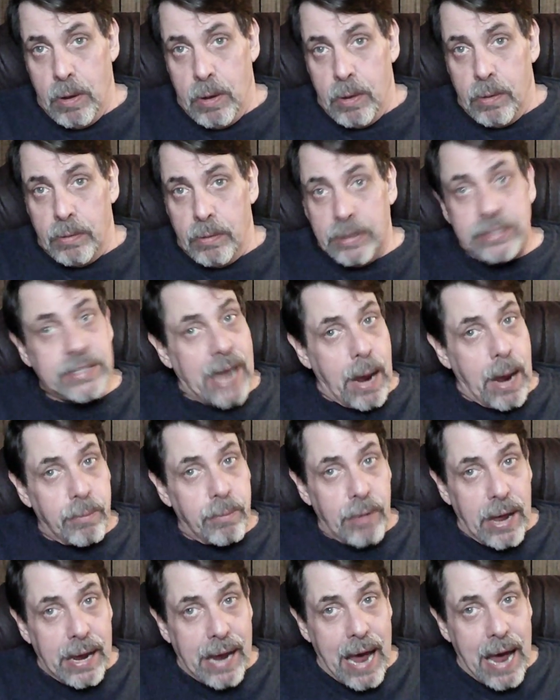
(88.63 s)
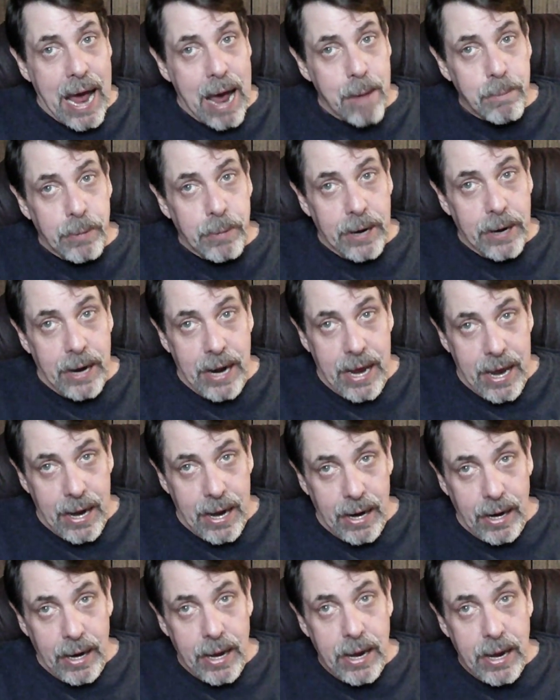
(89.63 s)
The same thing happened in
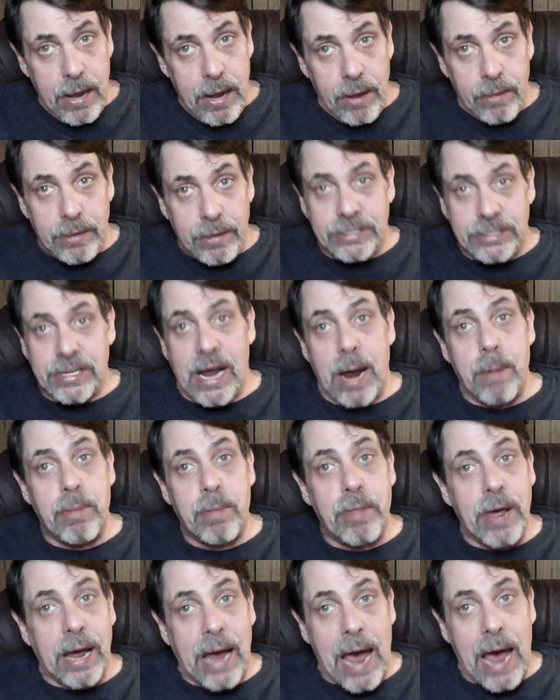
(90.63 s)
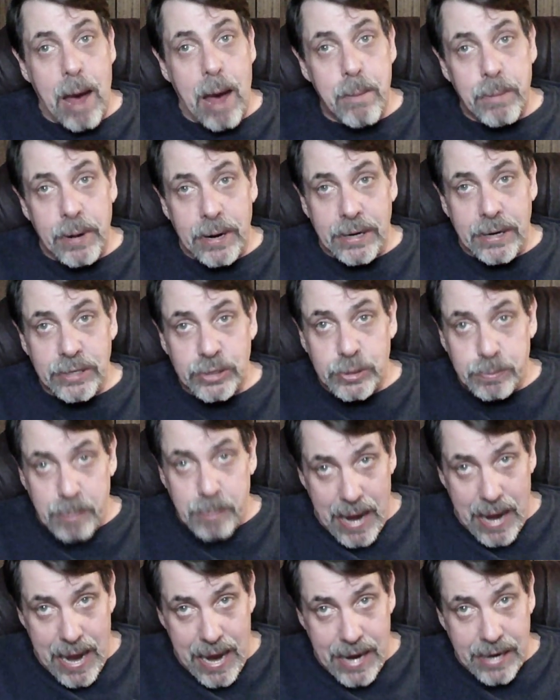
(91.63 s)
Italy. The same thing happened in
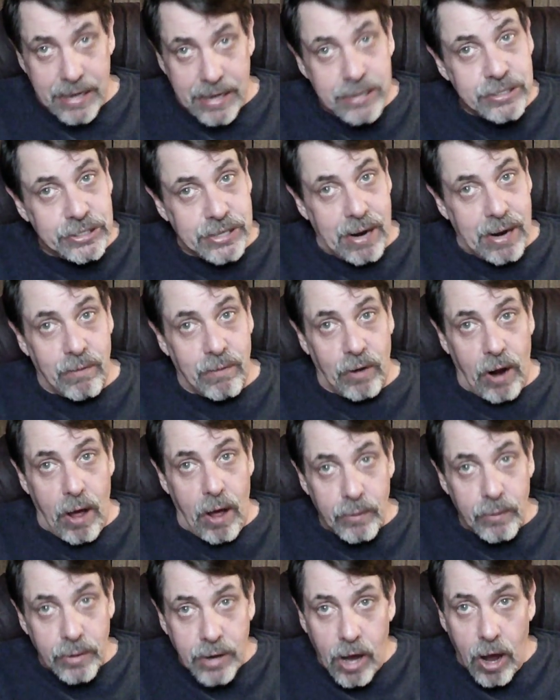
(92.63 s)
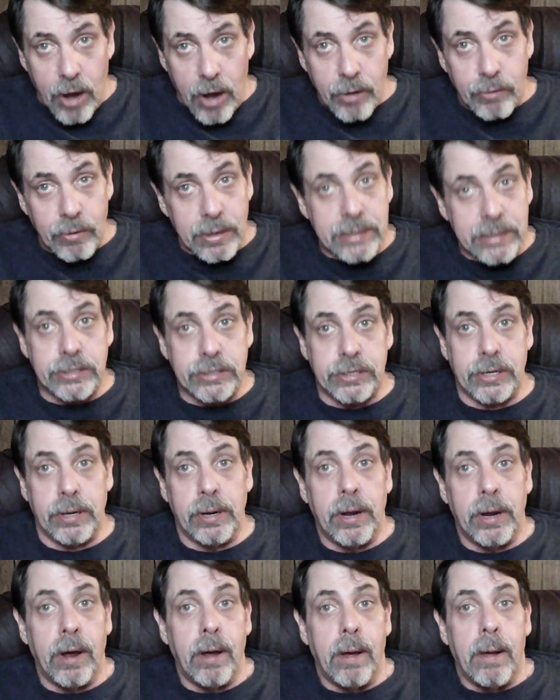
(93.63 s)
Spain and several other countries.
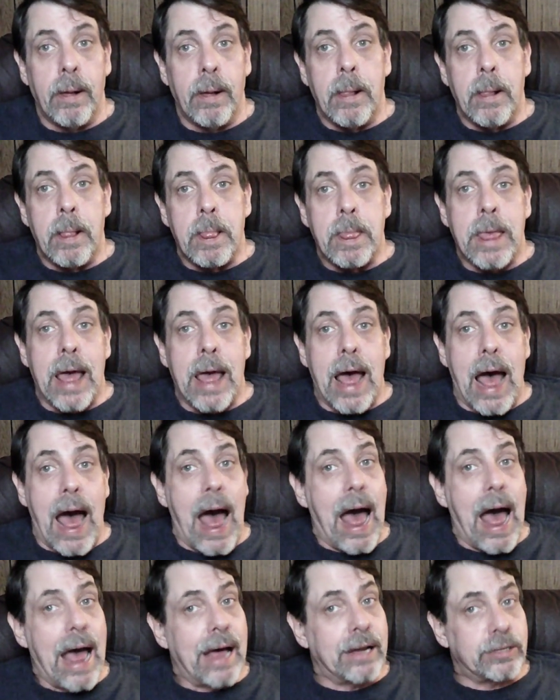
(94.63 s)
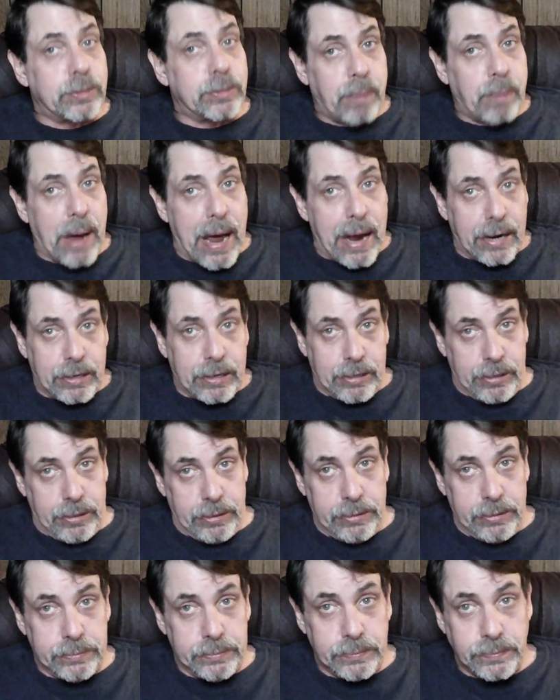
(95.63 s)
I expect
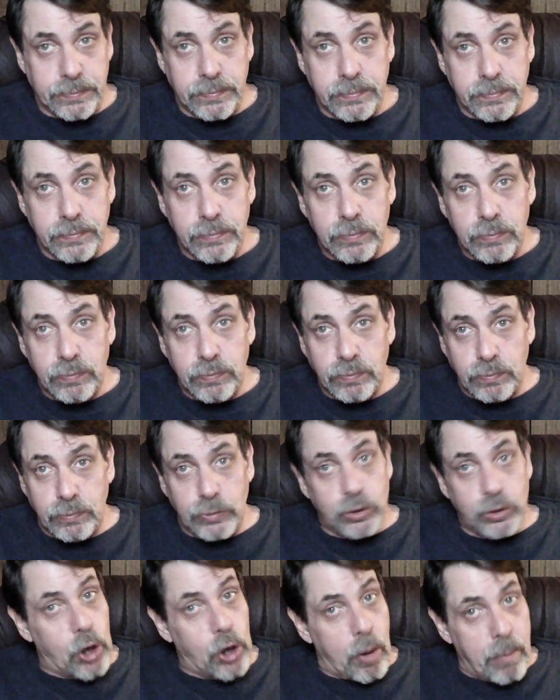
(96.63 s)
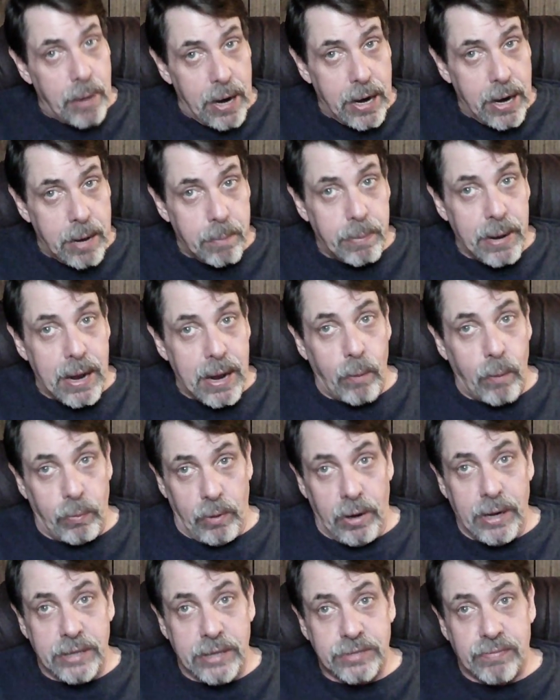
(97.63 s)
Germany to be on the
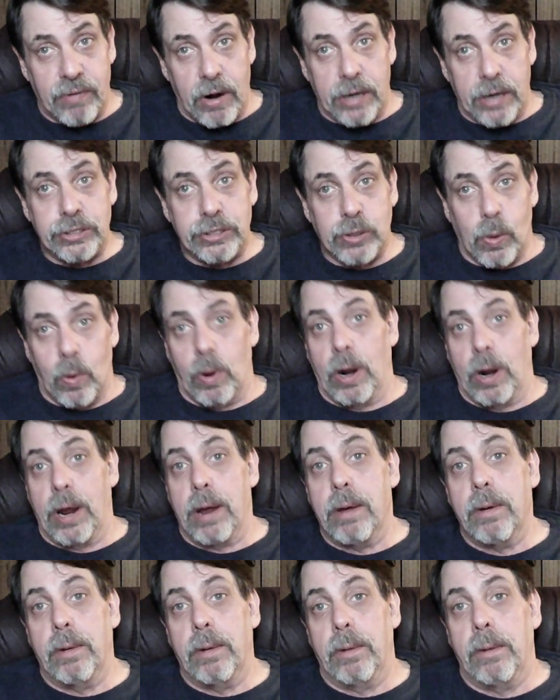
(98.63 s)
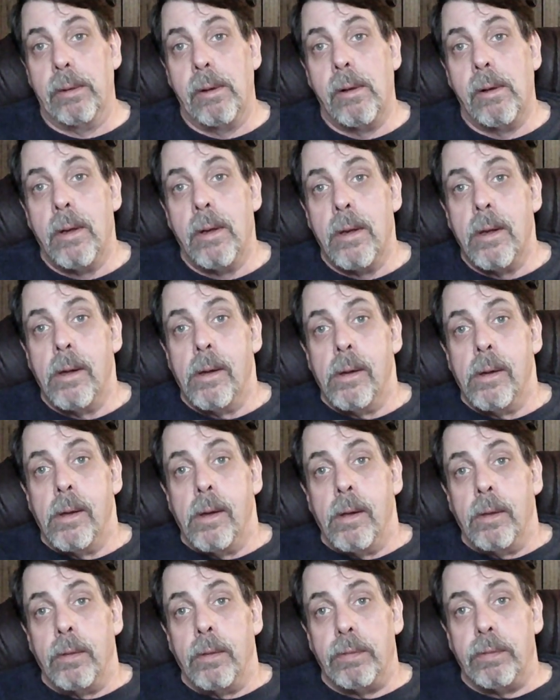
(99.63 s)
list very shortly.
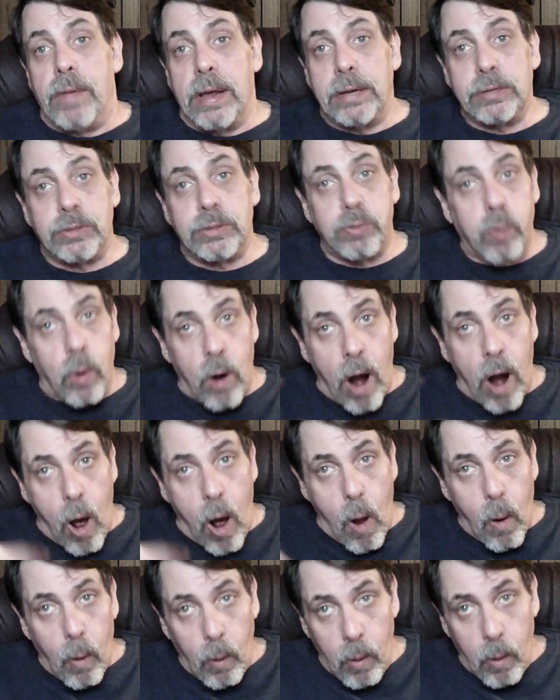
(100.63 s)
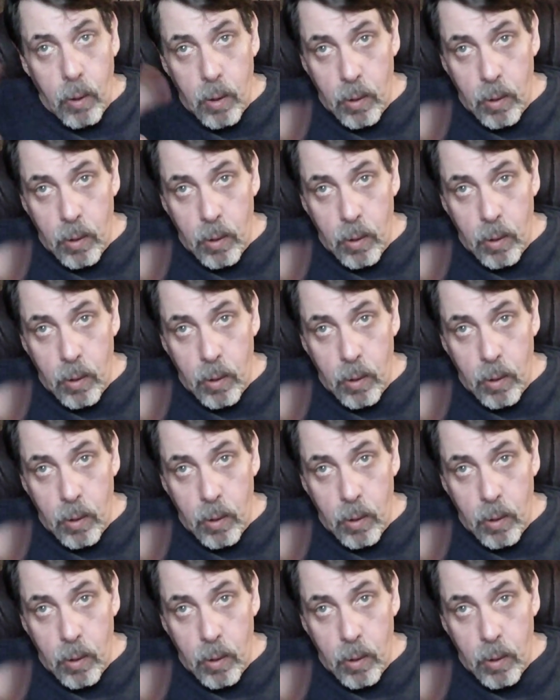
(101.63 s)
These were all